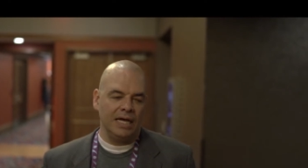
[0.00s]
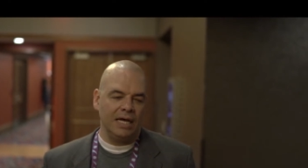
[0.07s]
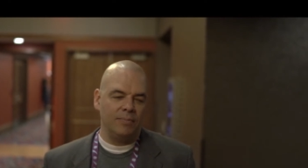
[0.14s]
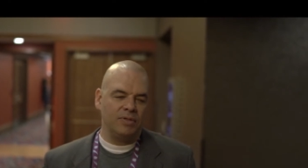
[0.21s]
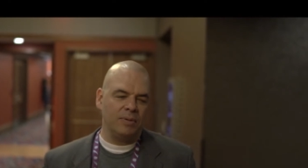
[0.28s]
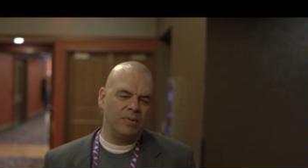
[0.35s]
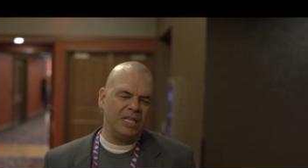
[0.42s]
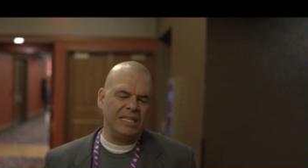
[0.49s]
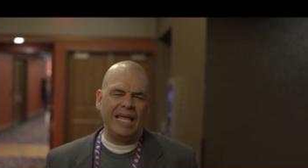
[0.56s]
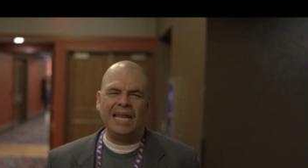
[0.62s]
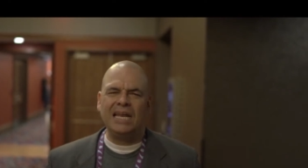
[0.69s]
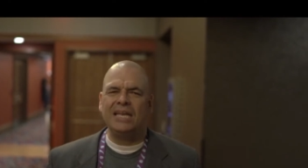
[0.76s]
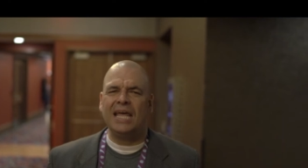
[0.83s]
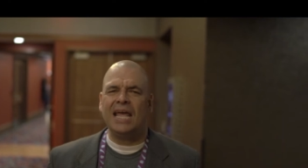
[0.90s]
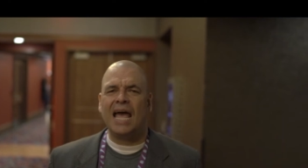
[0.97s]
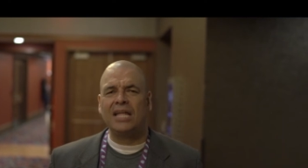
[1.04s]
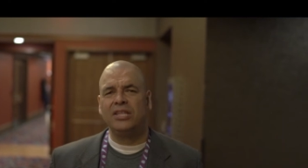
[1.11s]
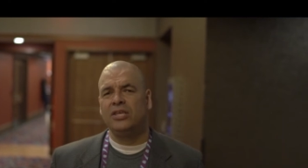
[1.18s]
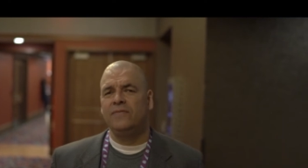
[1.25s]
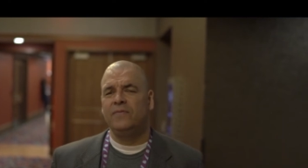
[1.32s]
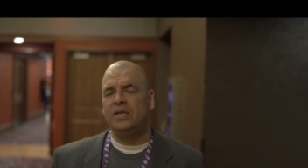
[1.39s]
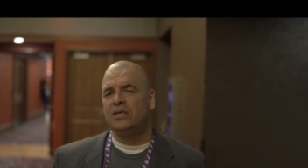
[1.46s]
um, some of the day-to-day
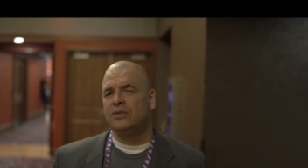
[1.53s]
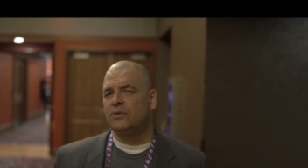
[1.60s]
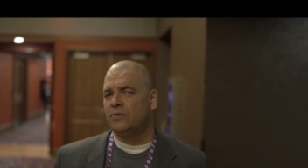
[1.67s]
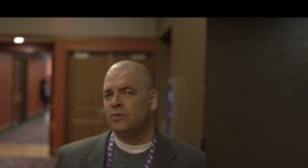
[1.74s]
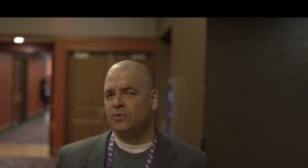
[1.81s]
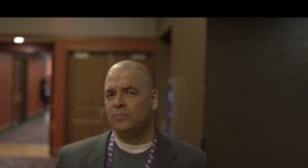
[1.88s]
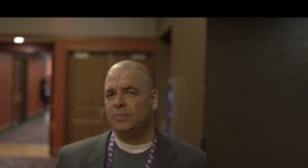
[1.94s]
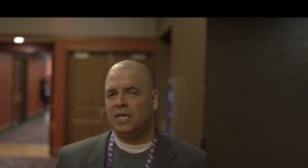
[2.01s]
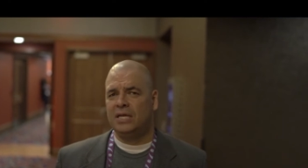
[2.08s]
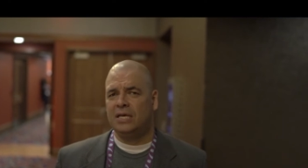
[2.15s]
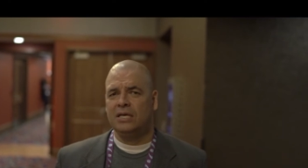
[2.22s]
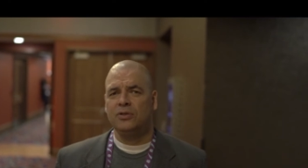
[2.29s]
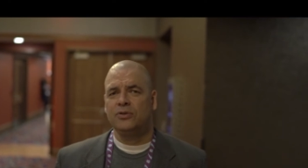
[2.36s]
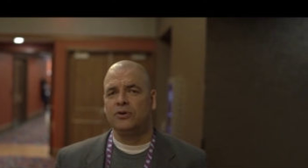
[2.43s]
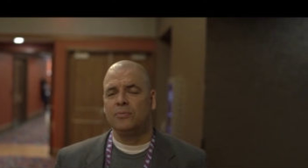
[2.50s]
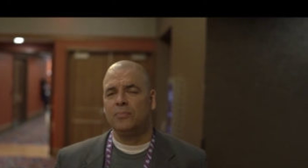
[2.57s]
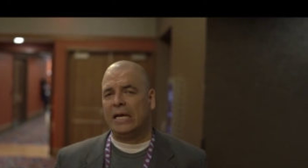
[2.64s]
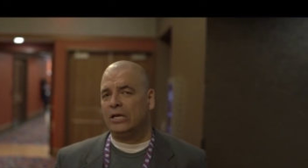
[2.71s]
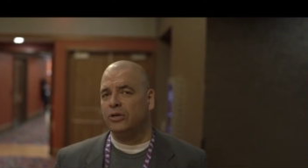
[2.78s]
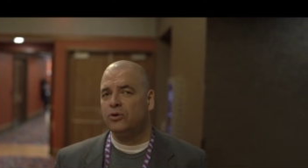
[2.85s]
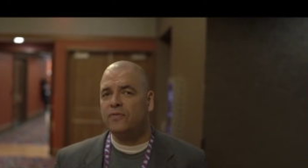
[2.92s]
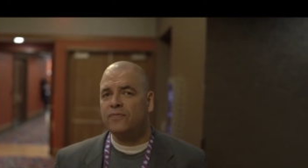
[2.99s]
activities a social media intern
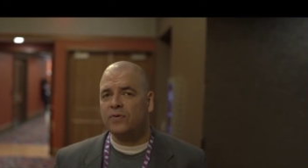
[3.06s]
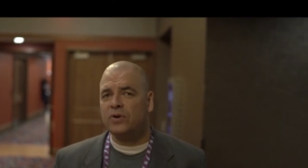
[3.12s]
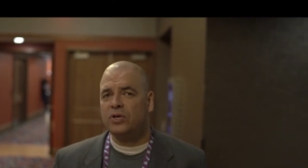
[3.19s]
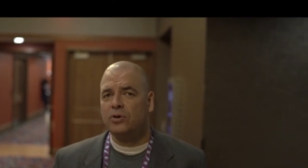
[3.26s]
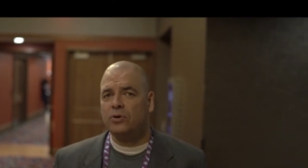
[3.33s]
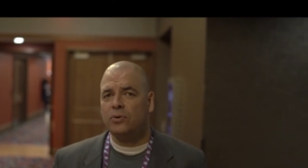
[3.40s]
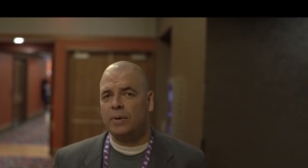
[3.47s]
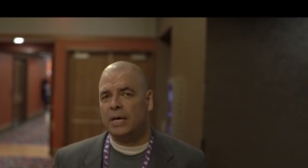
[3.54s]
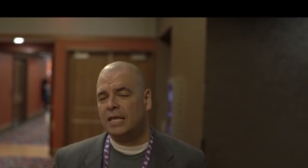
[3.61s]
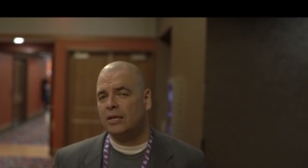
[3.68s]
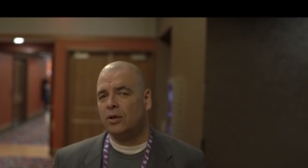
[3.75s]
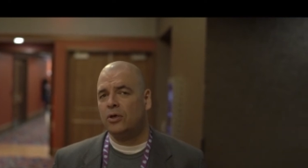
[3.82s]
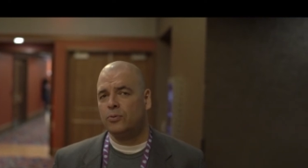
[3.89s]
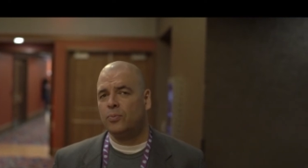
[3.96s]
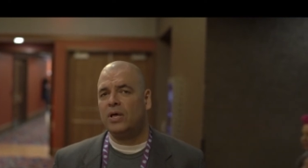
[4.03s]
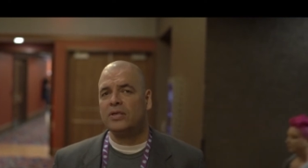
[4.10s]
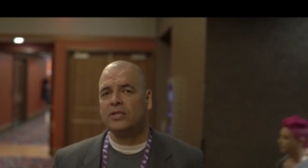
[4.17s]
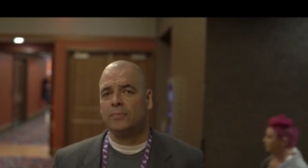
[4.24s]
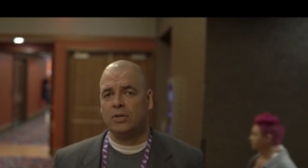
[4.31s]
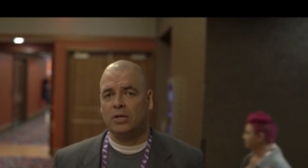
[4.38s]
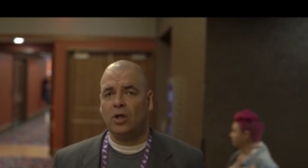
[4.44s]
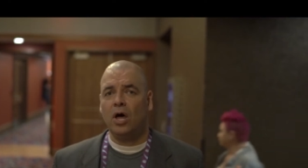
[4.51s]
might do for you, and as well as
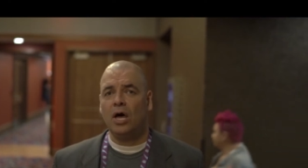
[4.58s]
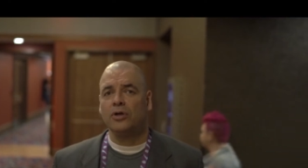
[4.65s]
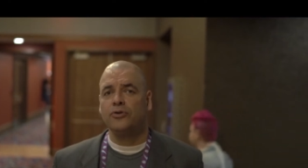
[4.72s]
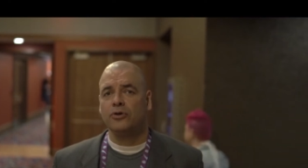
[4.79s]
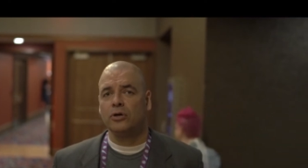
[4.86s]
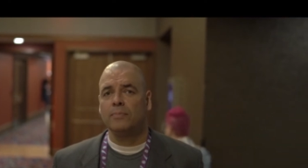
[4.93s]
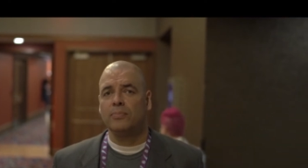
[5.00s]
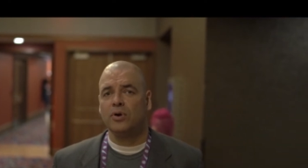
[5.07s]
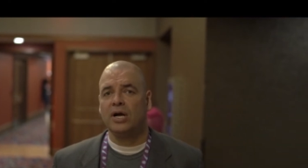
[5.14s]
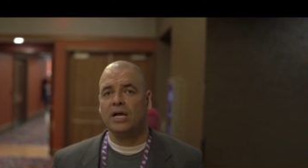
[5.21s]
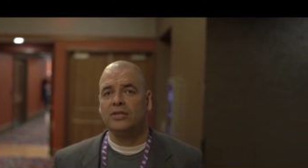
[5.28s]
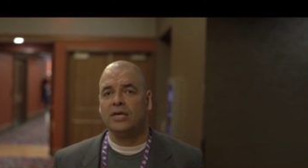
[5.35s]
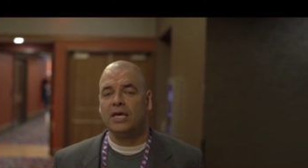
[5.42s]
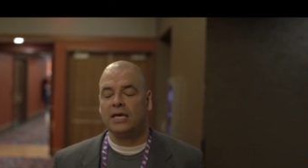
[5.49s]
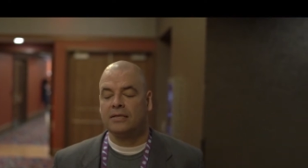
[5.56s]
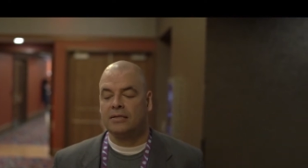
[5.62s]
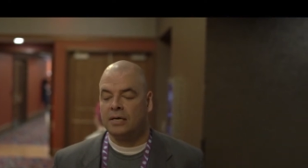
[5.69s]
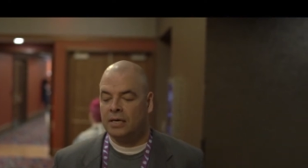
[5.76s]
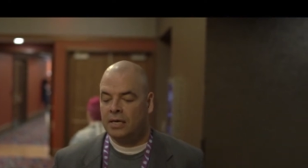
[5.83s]
some of the long-term projects.